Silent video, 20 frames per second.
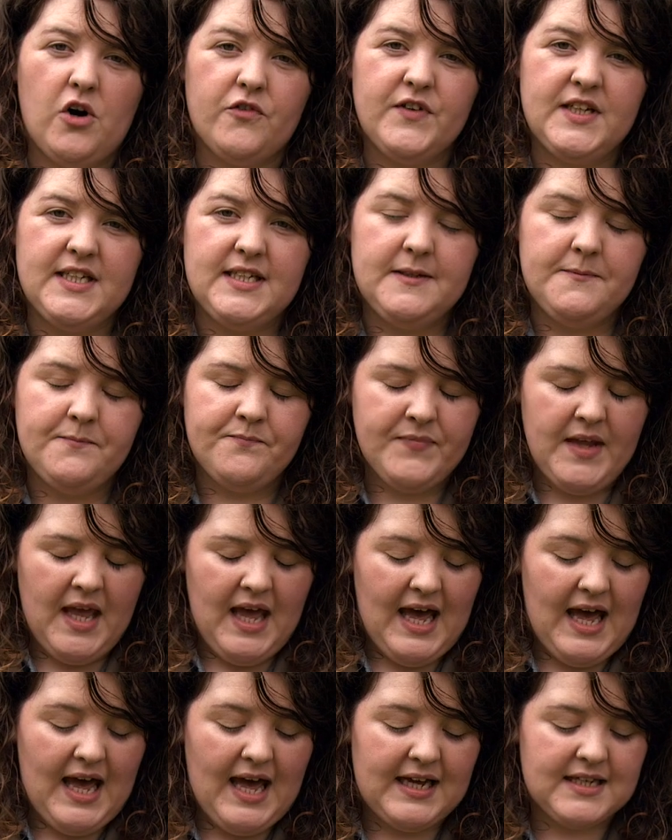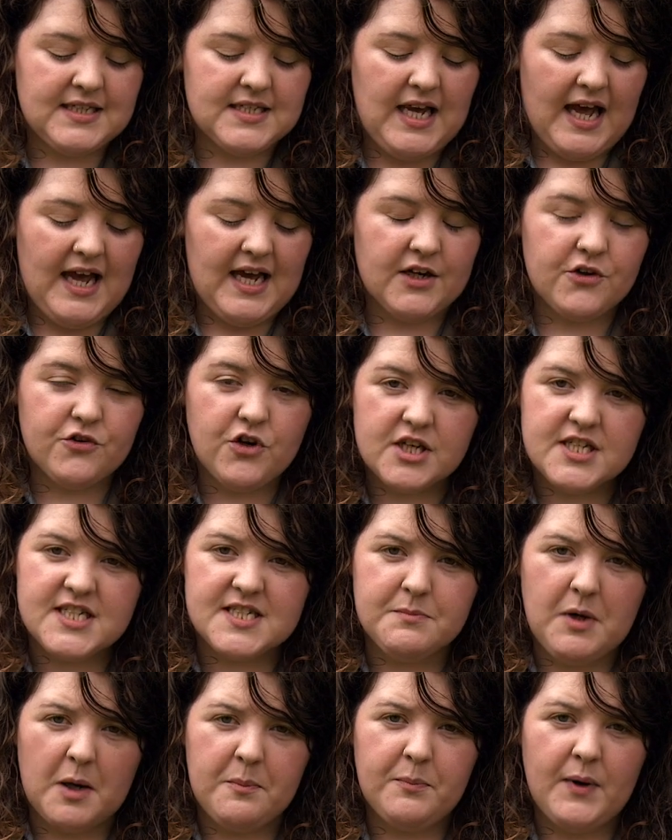oven and uh, crush
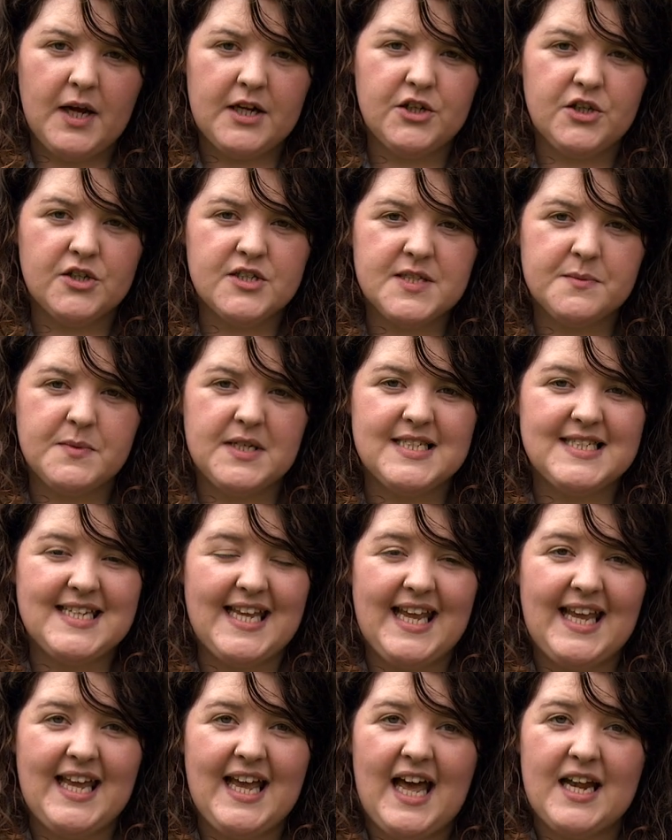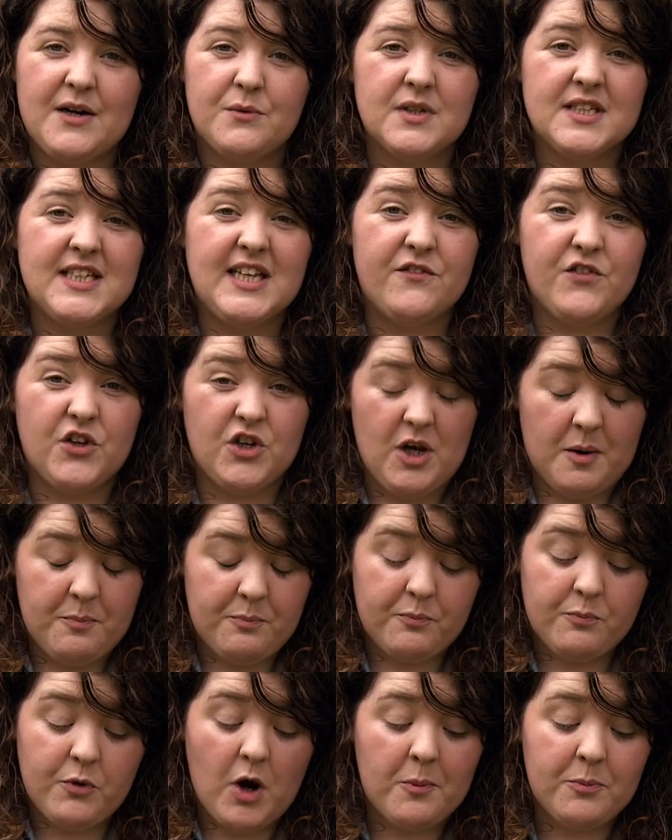them up and use them in tea and it will give you a
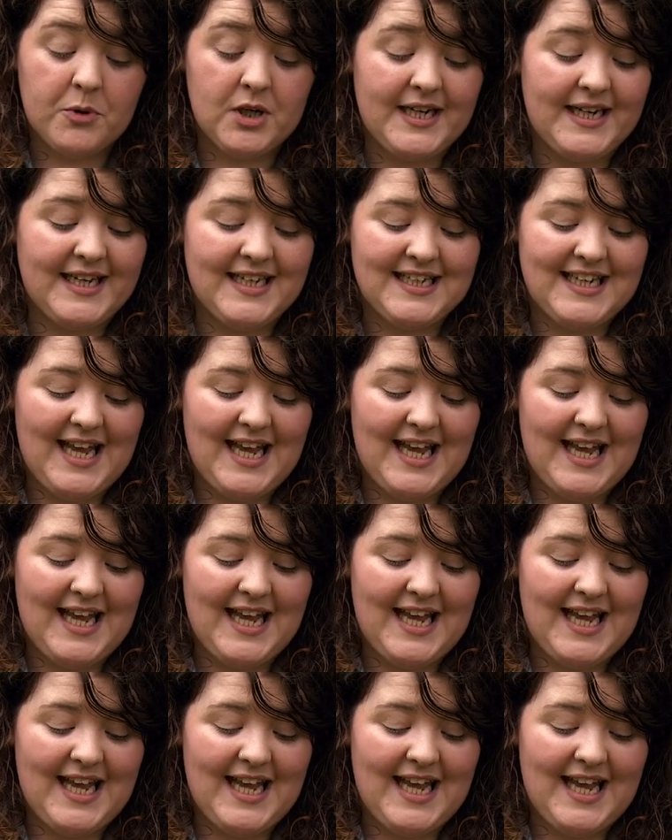properly